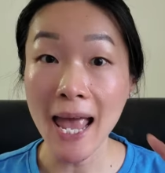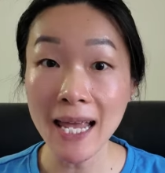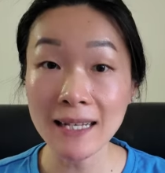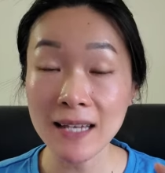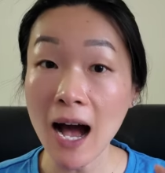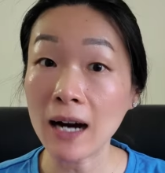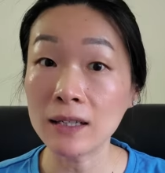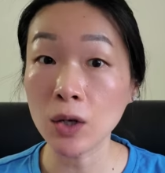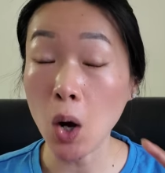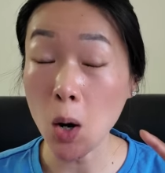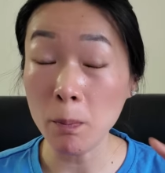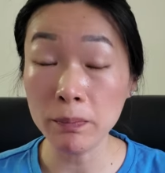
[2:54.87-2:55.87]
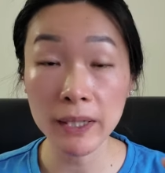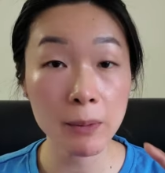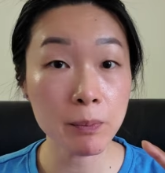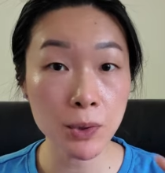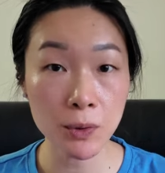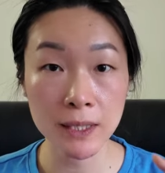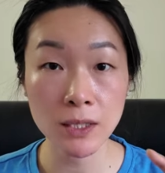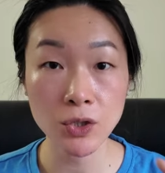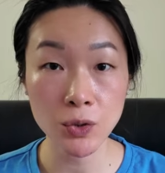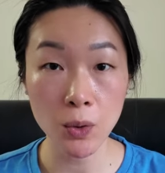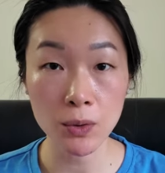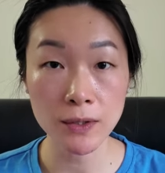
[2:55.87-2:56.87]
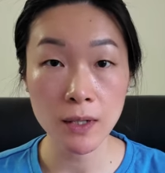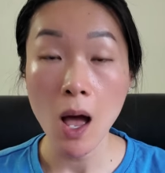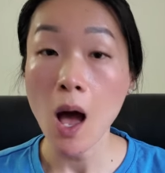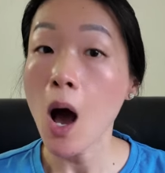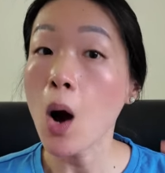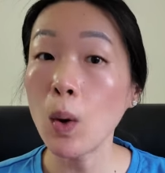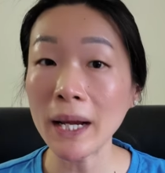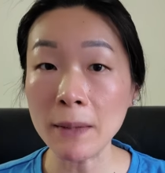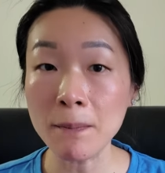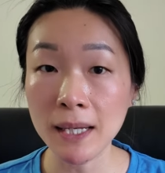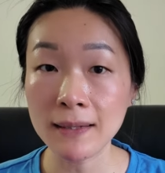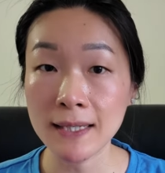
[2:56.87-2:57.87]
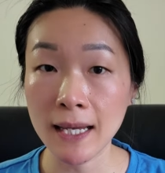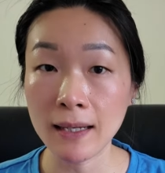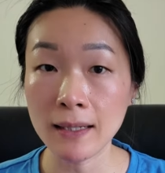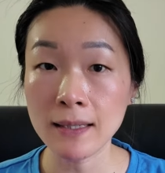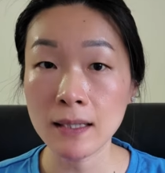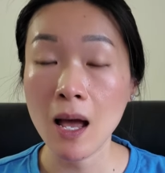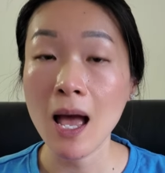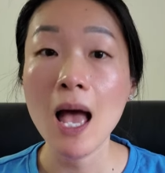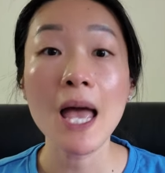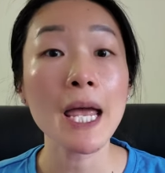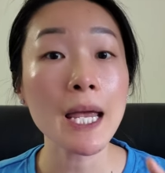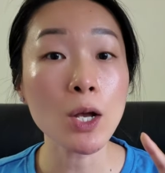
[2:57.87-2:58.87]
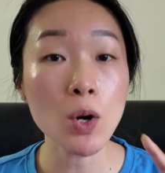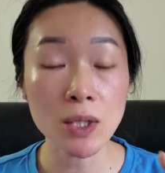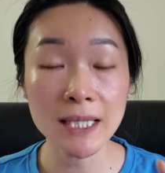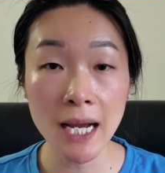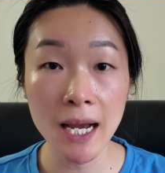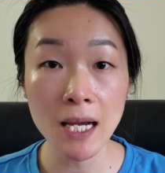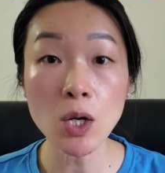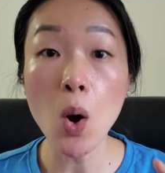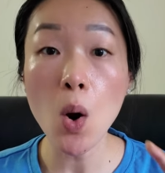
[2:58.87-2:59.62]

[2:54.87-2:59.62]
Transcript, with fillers: Eggs are the complete protein source. What it means is, it contains